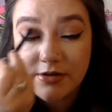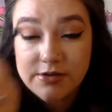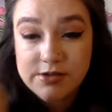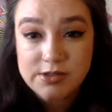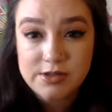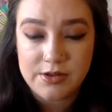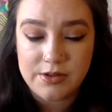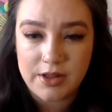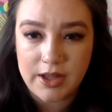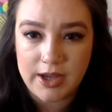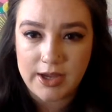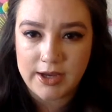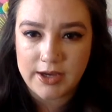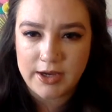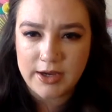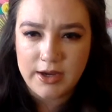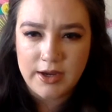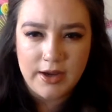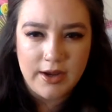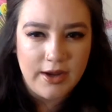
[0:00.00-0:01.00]
So like,
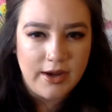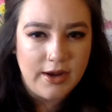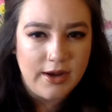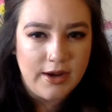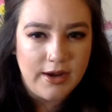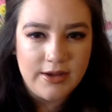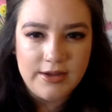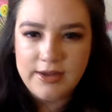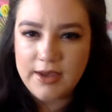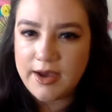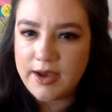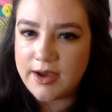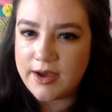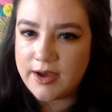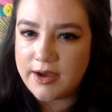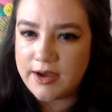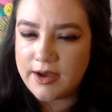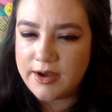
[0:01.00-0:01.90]
yeah,